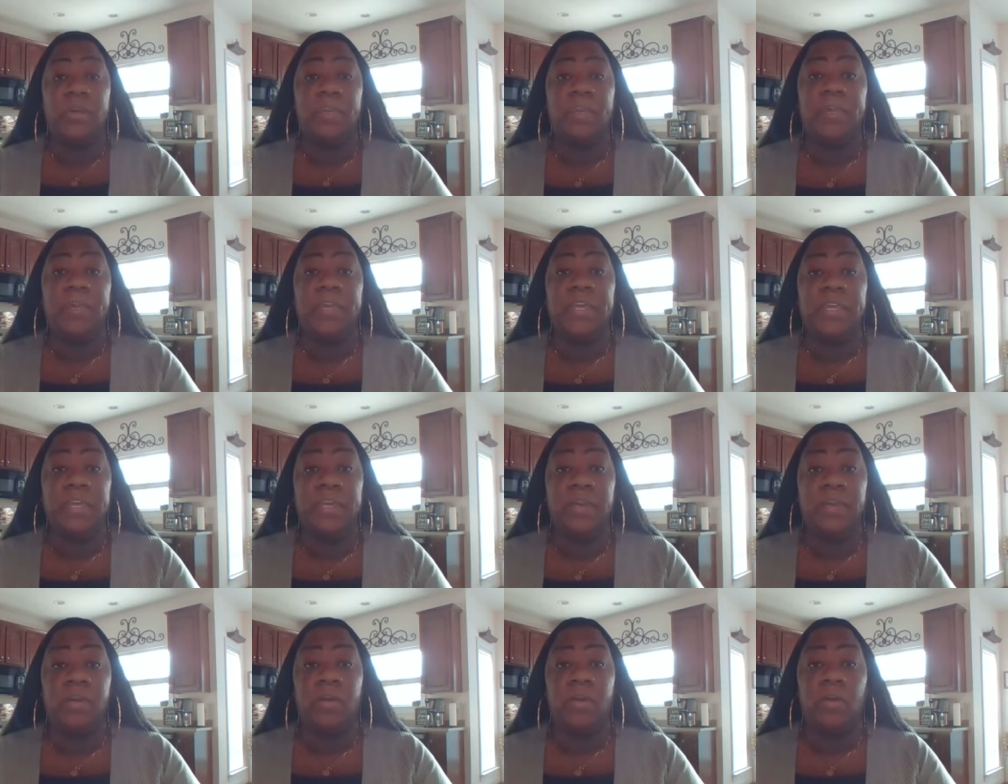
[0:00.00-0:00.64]
would
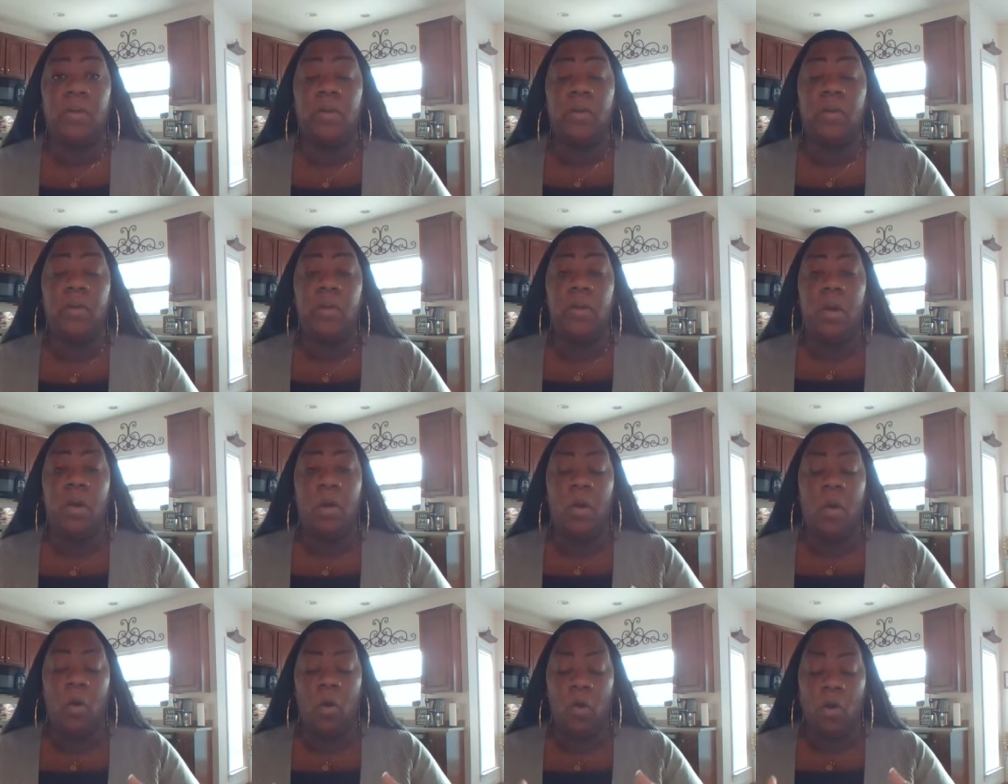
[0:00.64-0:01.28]
appear
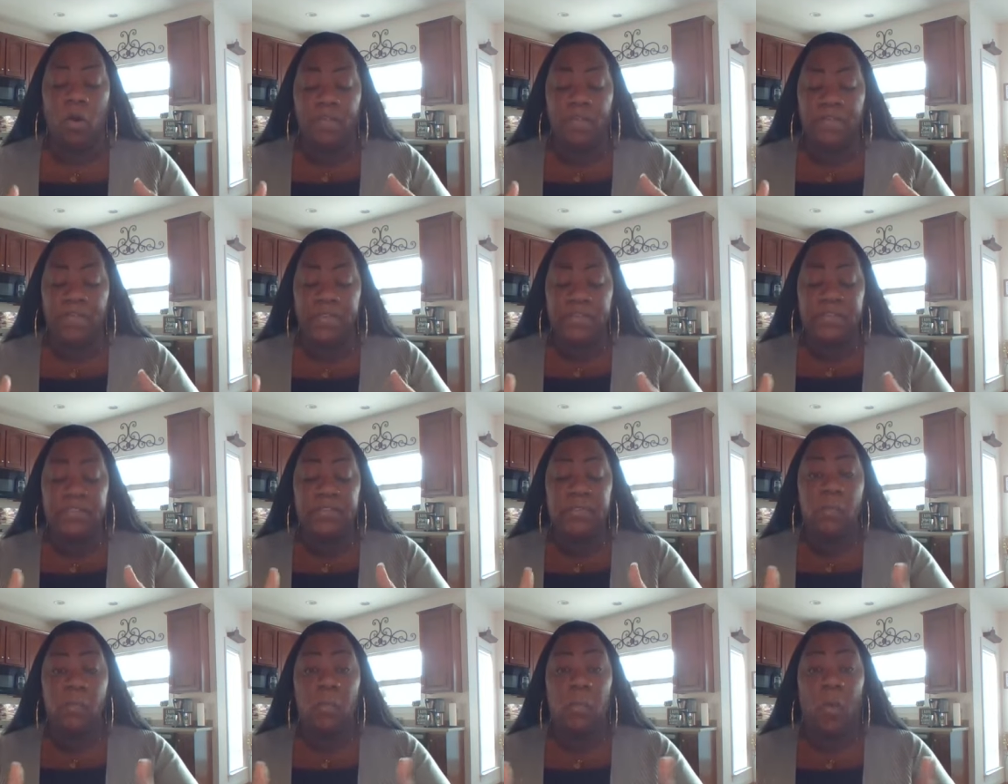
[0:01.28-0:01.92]
on
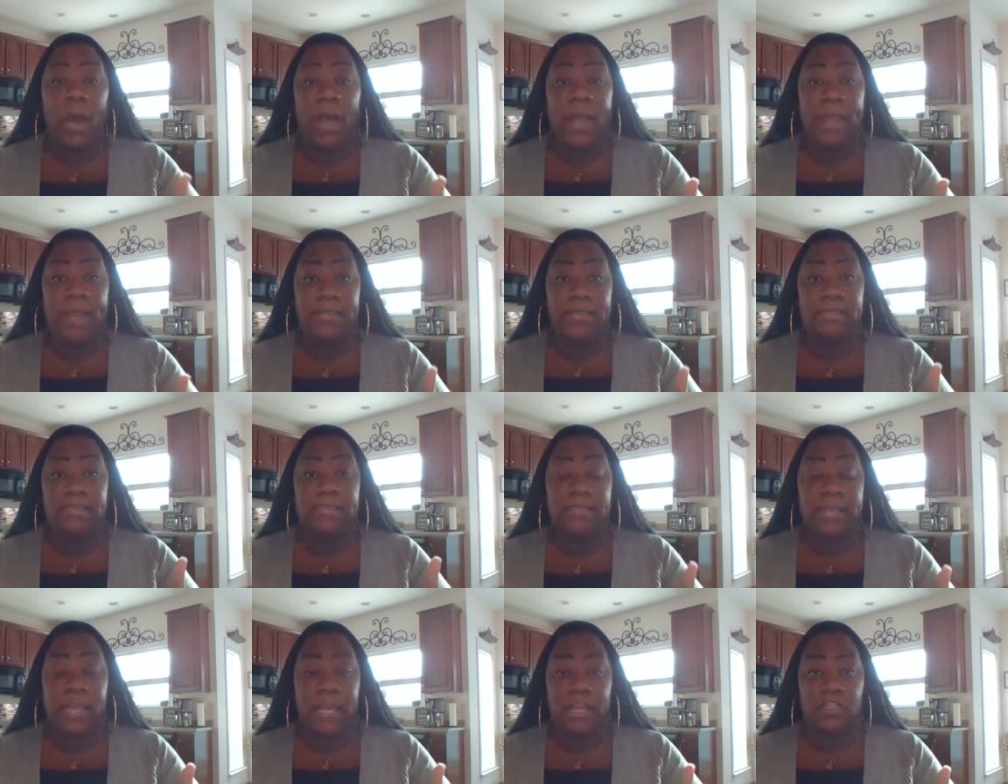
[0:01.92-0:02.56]
this
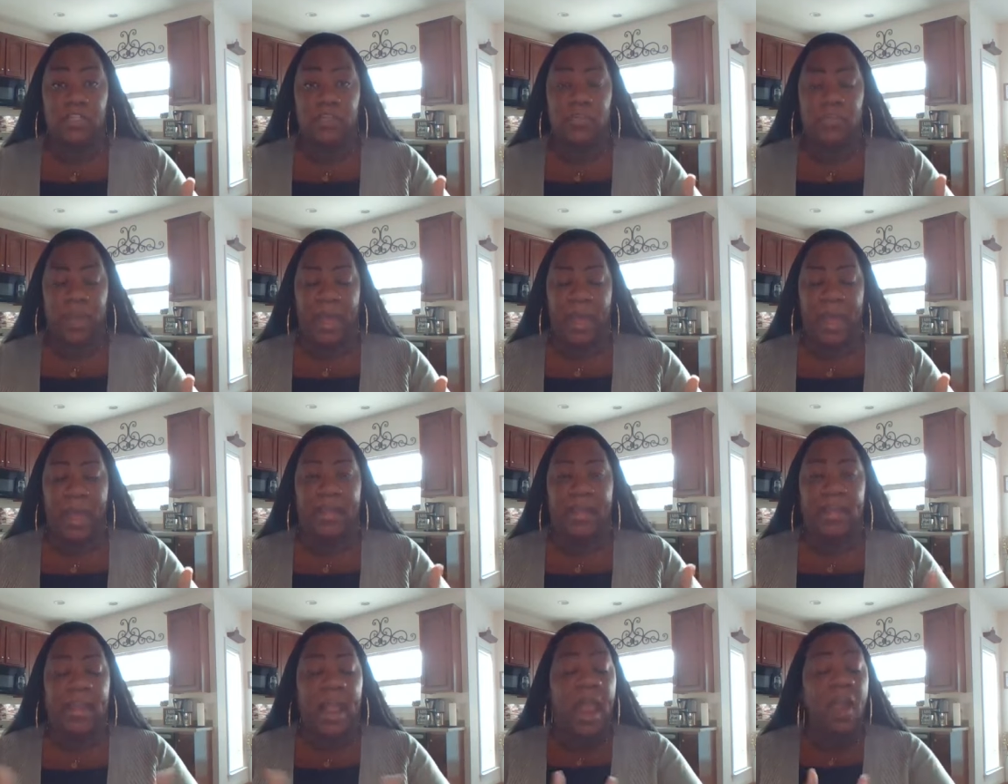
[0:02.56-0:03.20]
white sketch
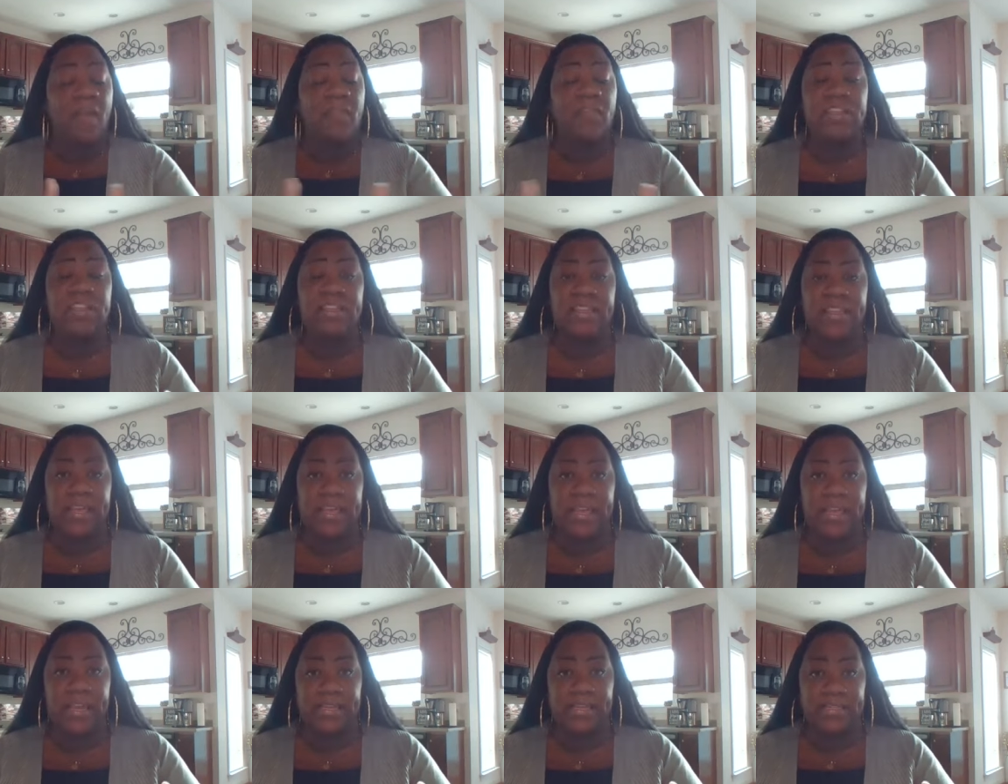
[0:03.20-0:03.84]
pad,
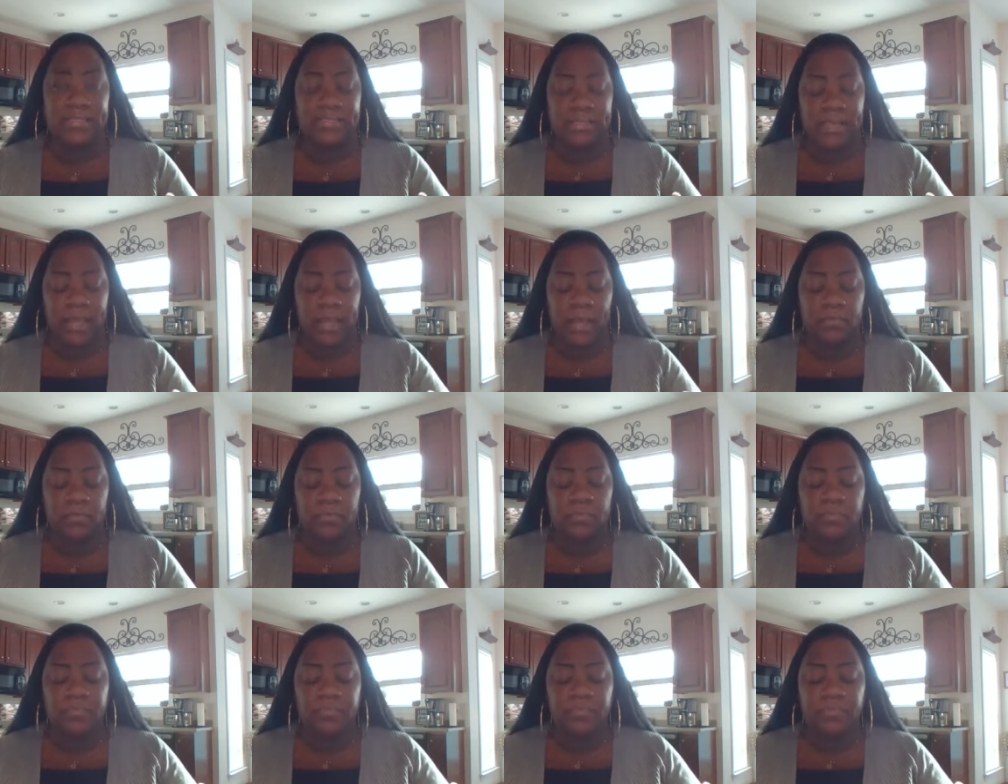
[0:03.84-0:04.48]
everything he
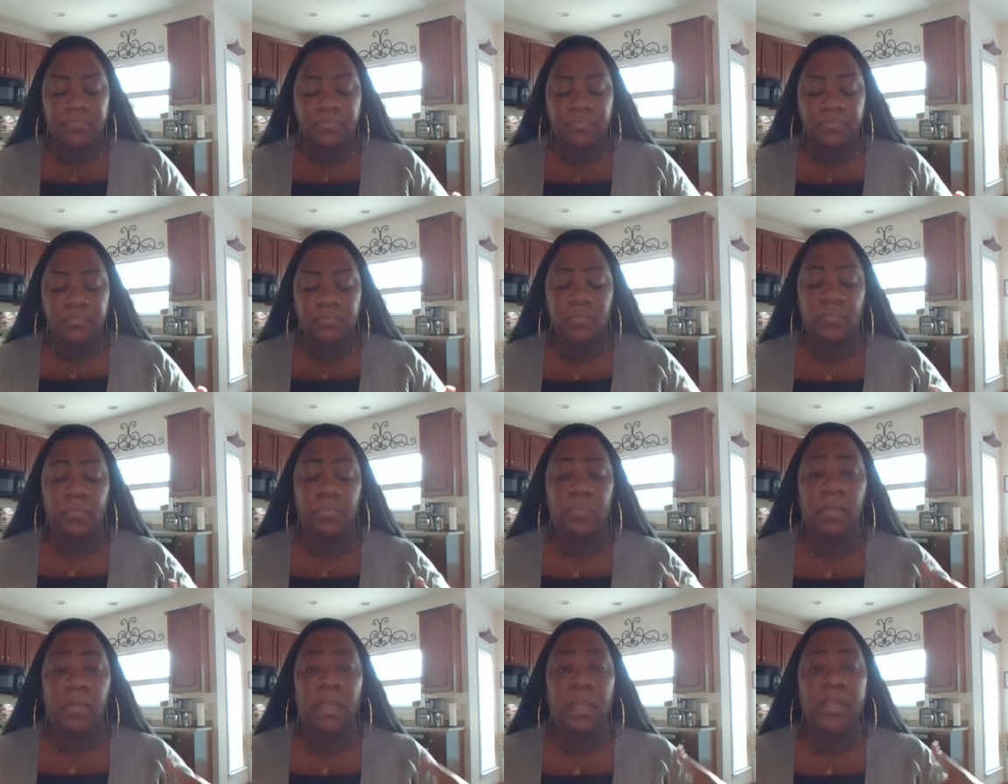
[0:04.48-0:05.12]
said.
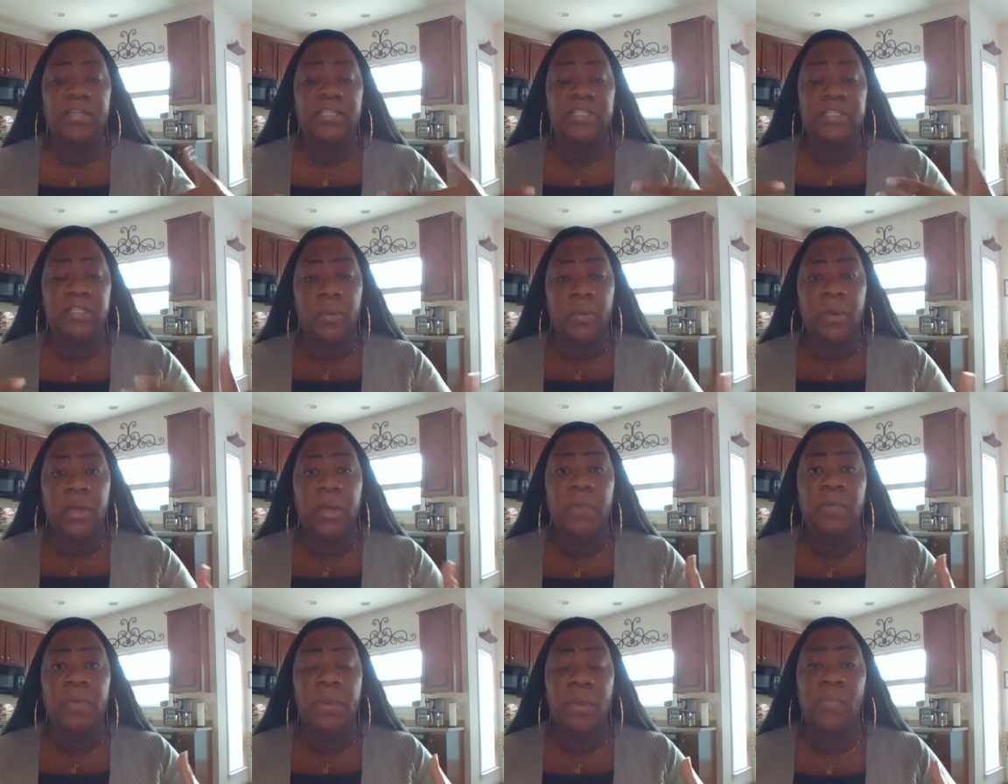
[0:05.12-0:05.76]
And
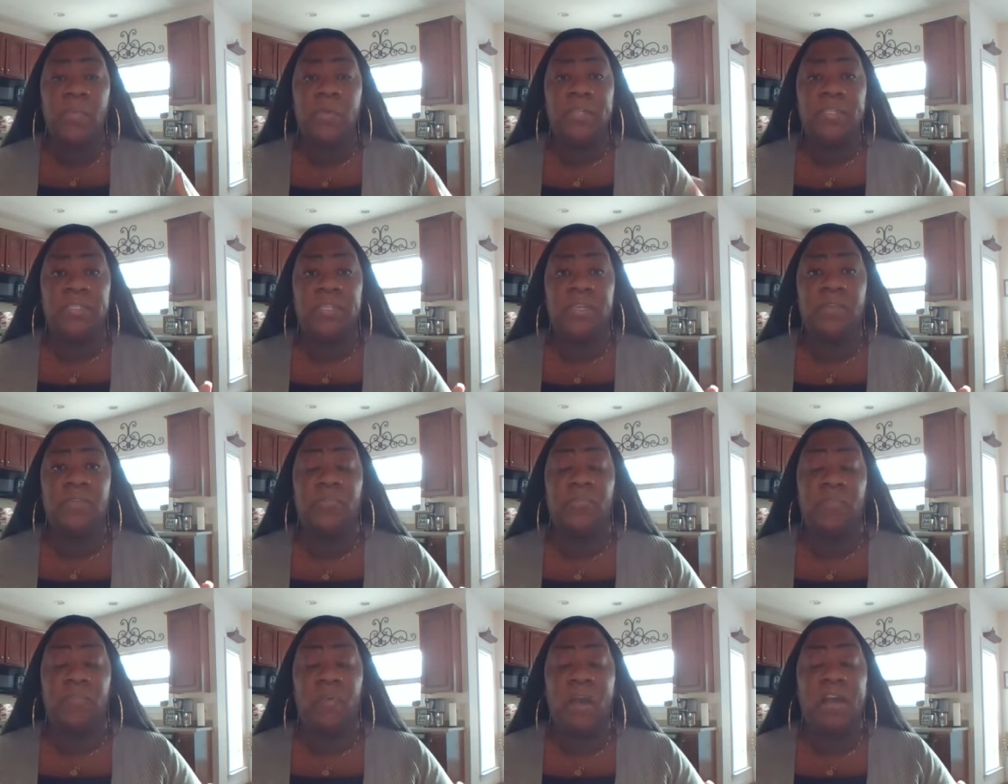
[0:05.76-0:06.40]
so it was
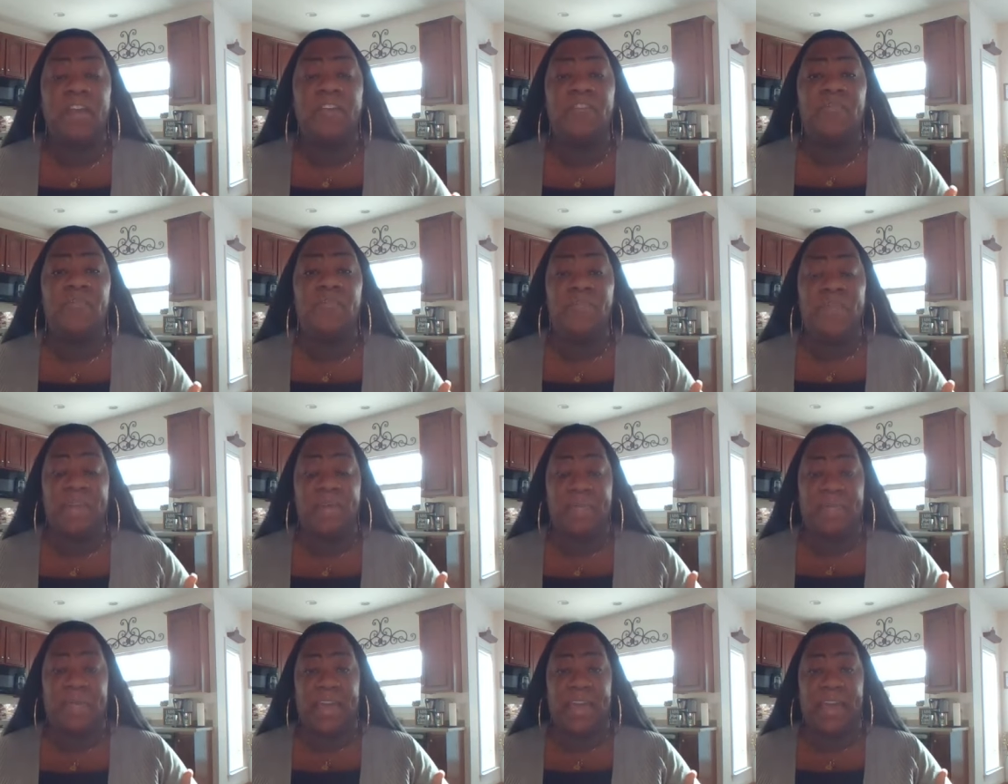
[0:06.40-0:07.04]
in front of
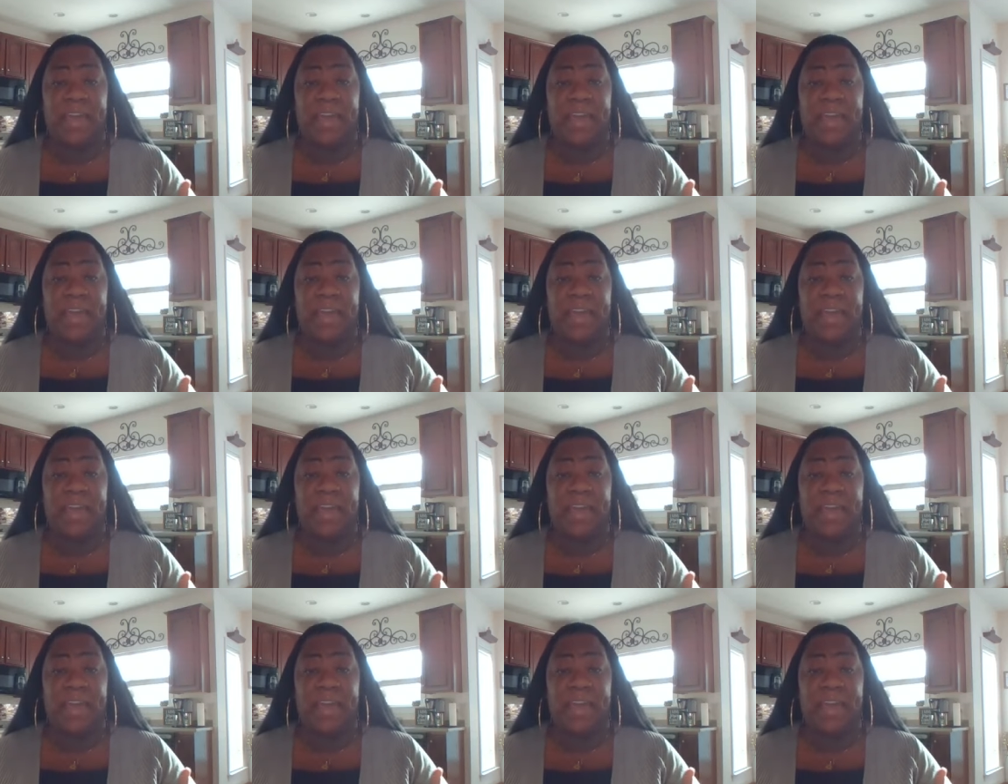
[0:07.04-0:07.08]
me